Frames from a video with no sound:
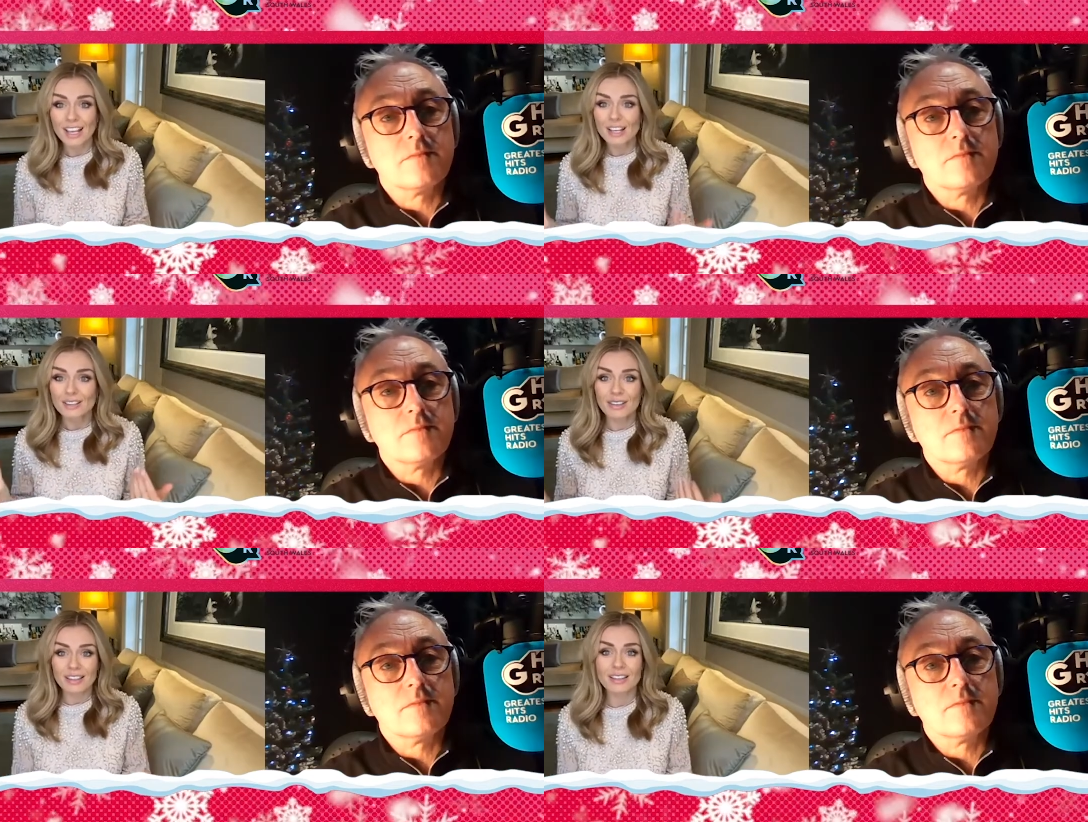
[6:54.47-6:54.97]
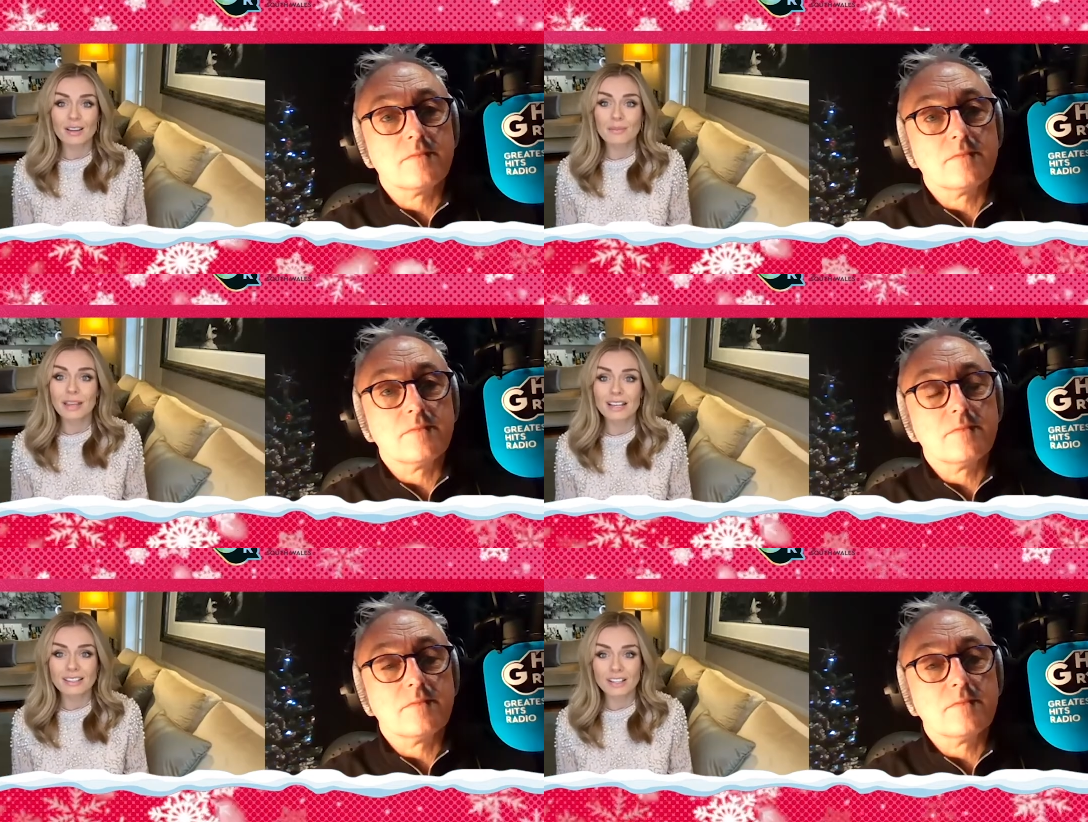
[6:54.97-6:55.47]
Speaker 1: so there's an
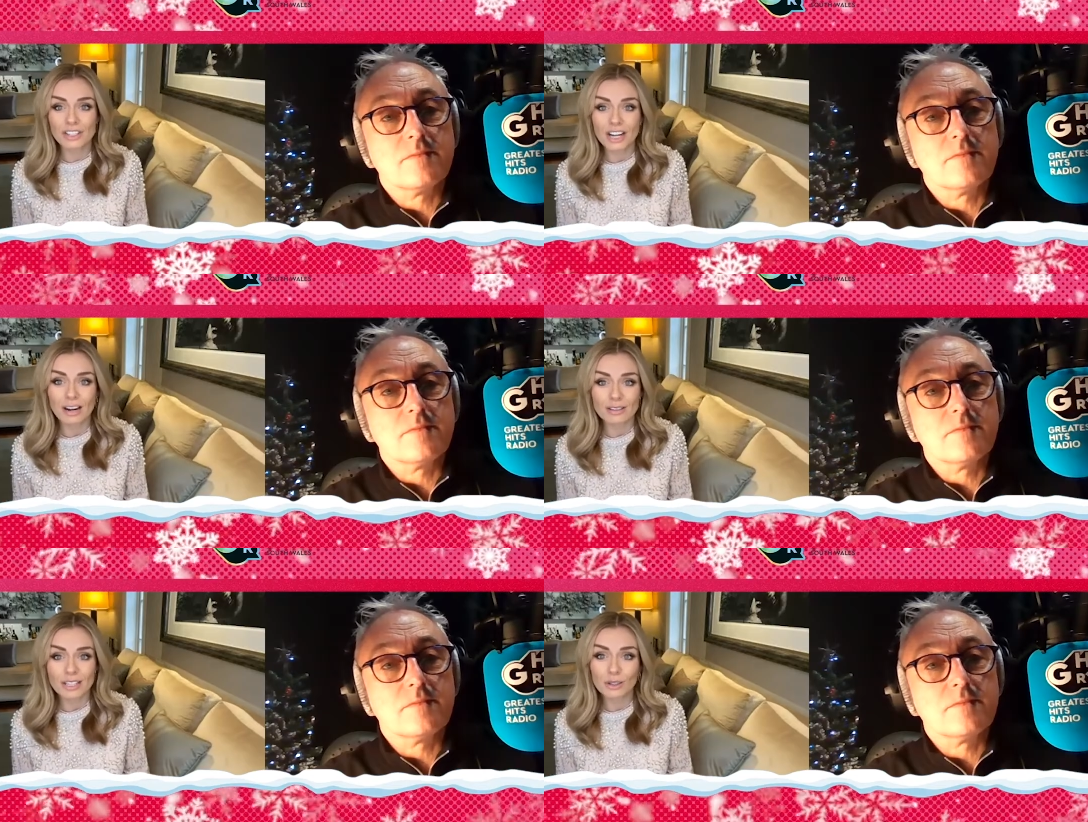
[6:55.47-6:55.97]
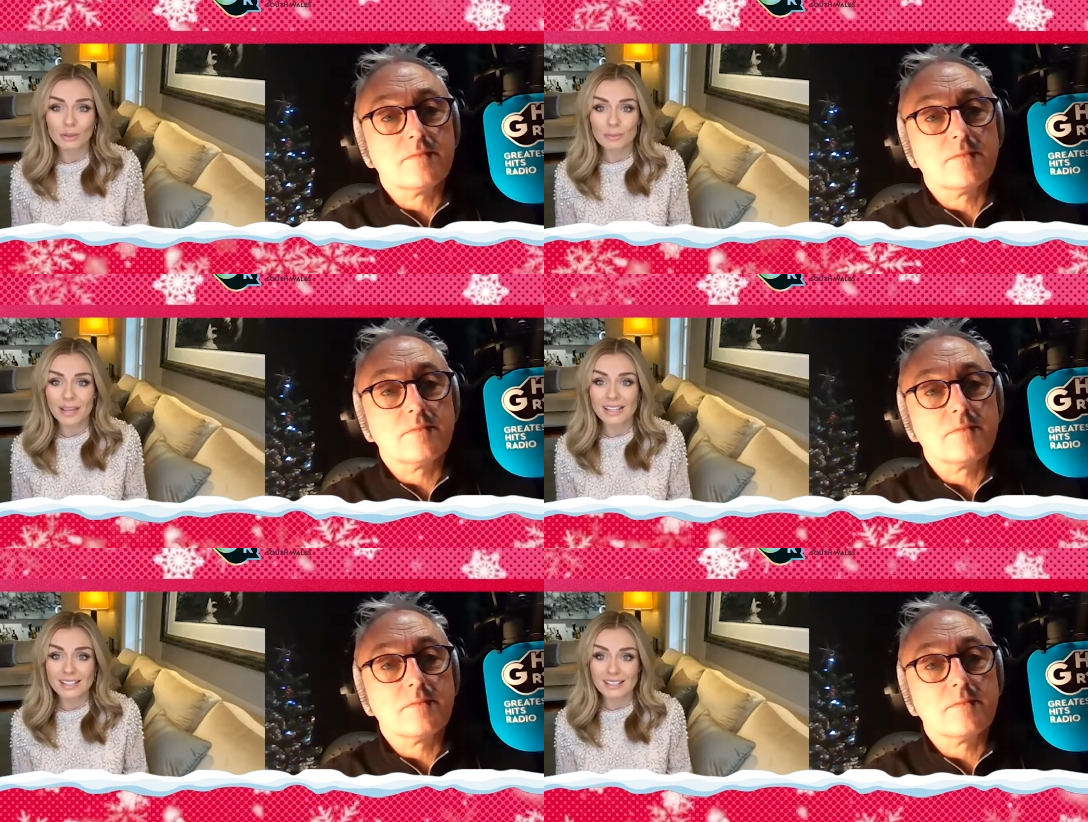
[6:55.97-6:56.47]
amazing charity called
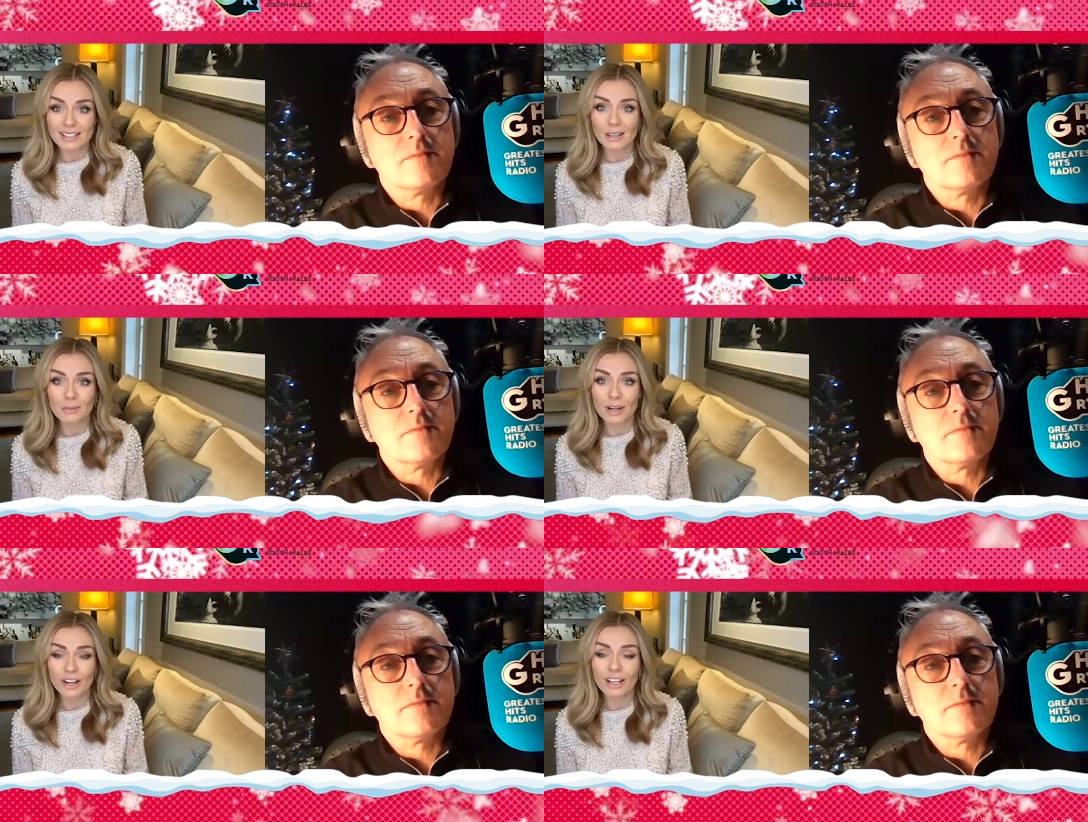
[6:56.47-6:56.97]
MediCinema